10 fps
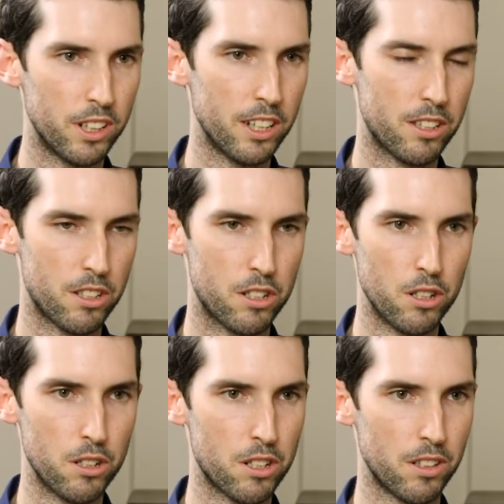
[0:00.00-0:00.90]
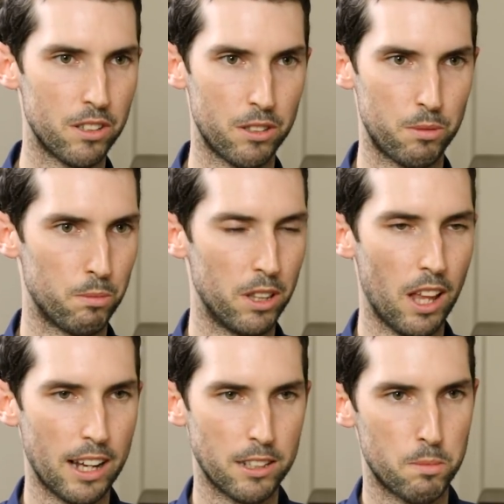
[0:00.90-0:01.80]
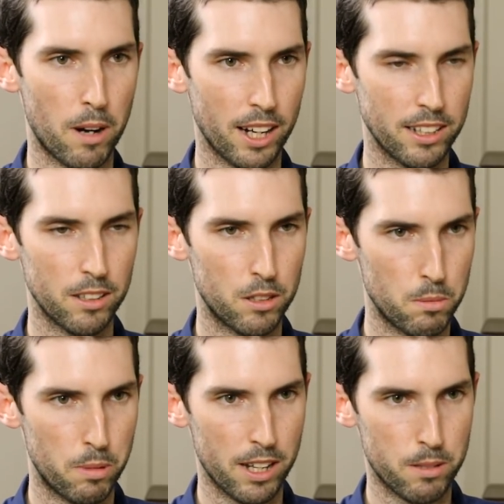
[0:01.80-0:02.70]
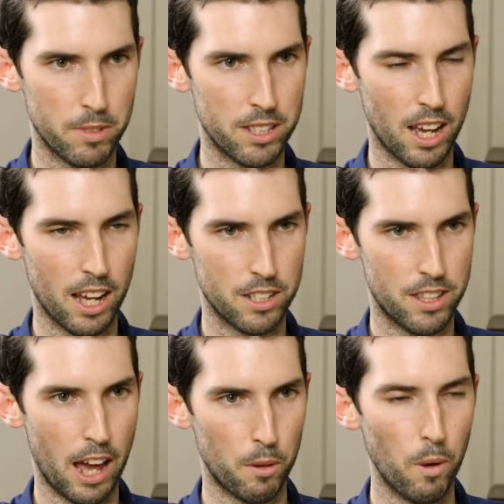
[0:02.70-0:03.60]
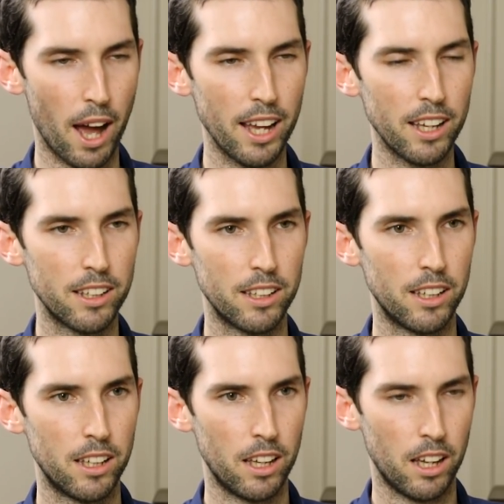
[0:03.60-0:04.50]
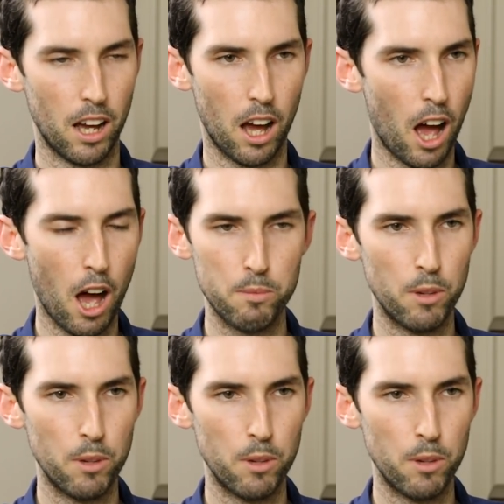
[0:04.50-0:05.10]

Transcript: and institutions would like to practice the breast massage that way, I'm